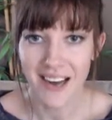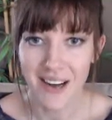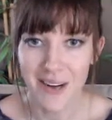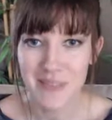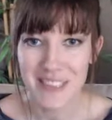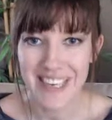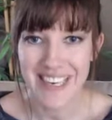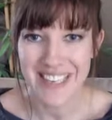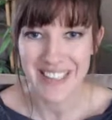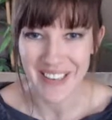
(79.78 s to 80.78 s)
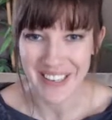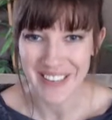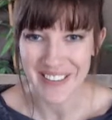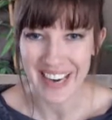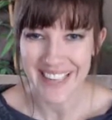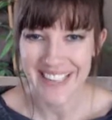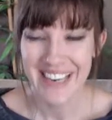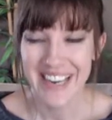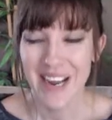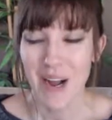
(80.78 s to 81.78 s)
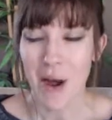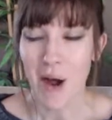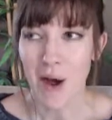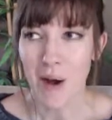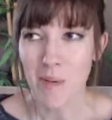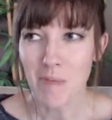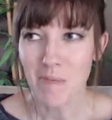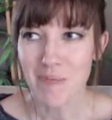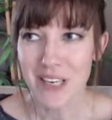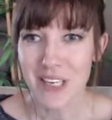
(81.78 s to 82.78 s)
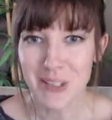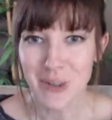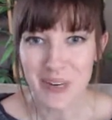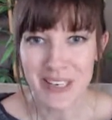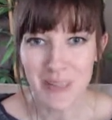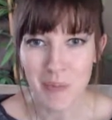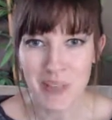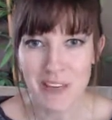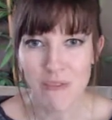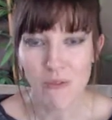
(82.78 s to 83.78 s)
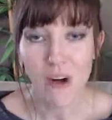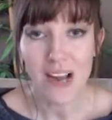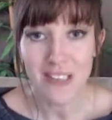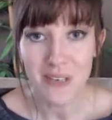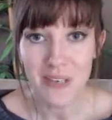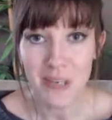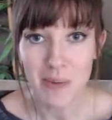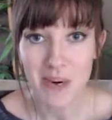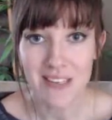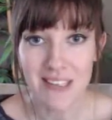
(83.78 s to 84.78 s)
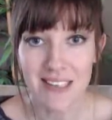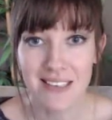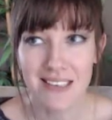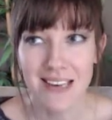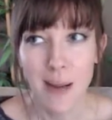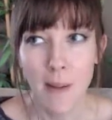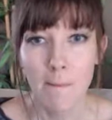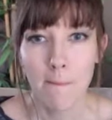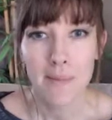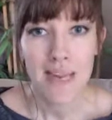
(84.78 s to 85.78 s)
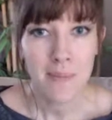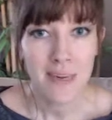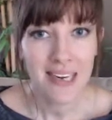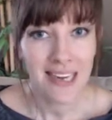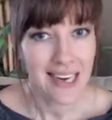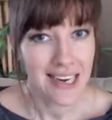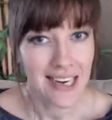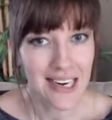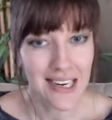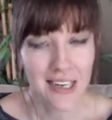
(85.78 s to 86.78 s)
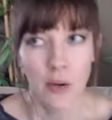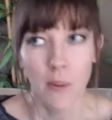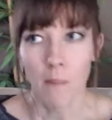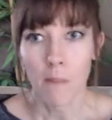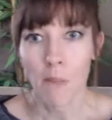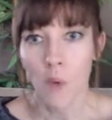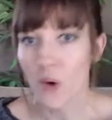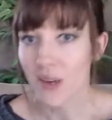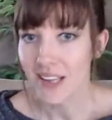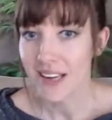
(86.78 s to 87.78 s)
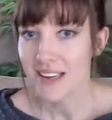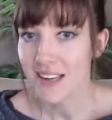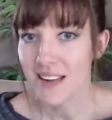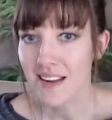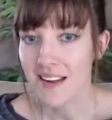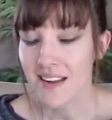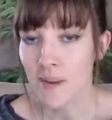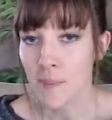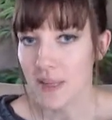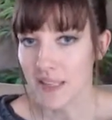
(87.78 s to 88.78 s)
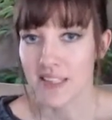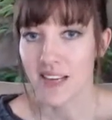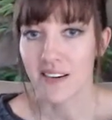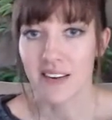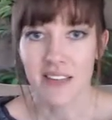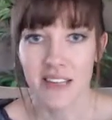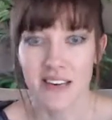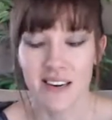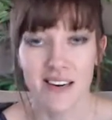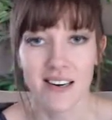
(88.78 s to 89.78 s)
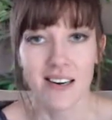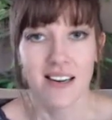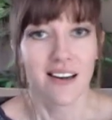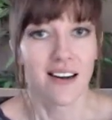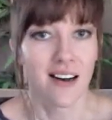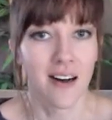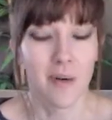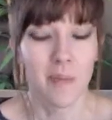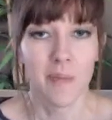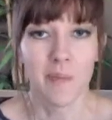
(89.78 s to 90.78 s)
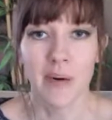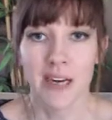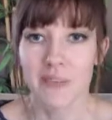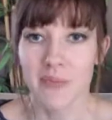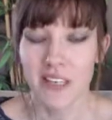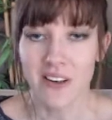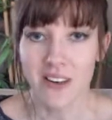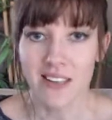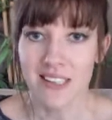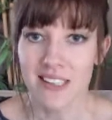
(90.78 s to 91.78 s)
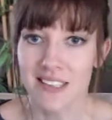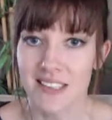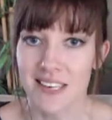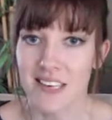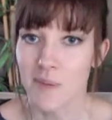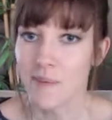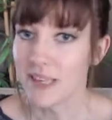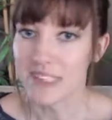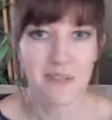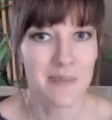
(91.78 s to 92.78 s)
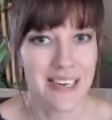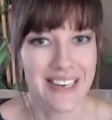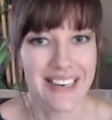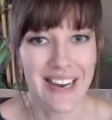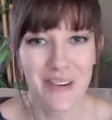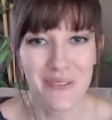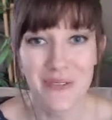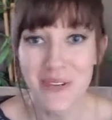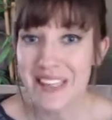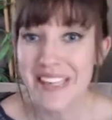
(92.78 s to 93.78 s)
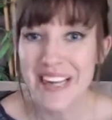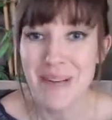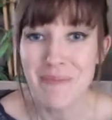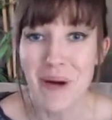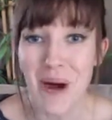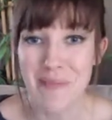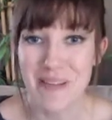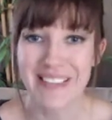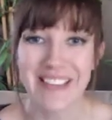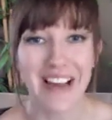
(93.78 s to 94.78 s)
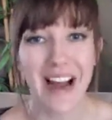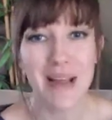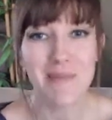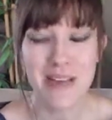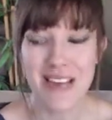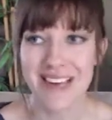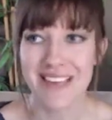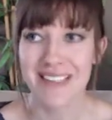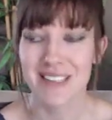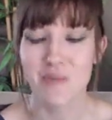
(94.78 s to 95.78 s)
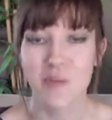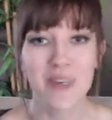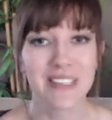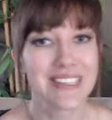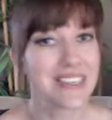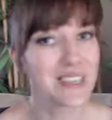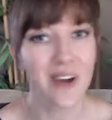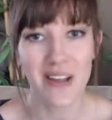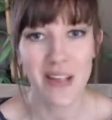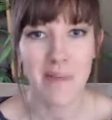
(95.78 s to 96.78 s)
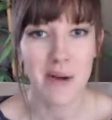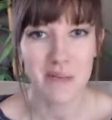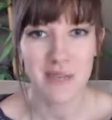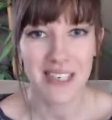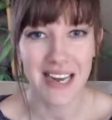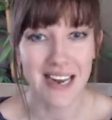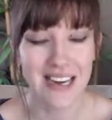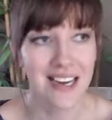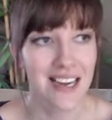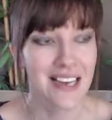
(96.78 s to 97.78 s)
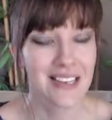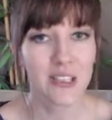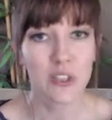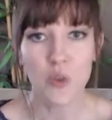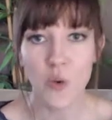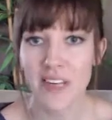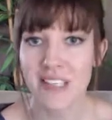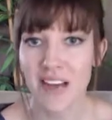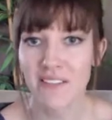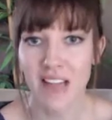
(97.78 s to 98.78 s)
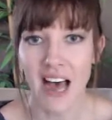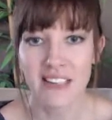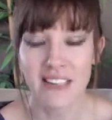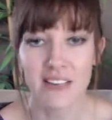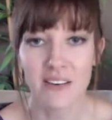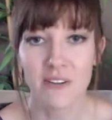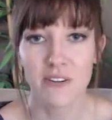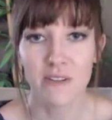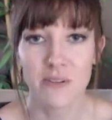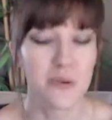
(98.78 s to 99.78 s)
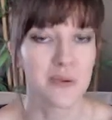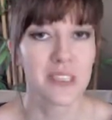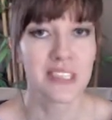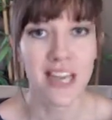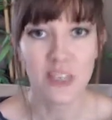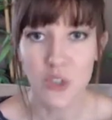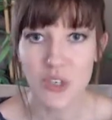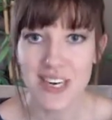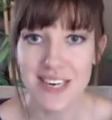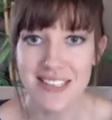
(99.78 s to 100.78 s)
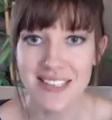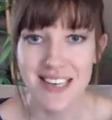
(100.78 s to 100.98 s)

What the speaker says: studies are correct, historians believe was a real person, maybe a king, more likely a military leader, but regardless, he must have been a really popular guy because we're still talking about him today. The stories have lasted through centuries.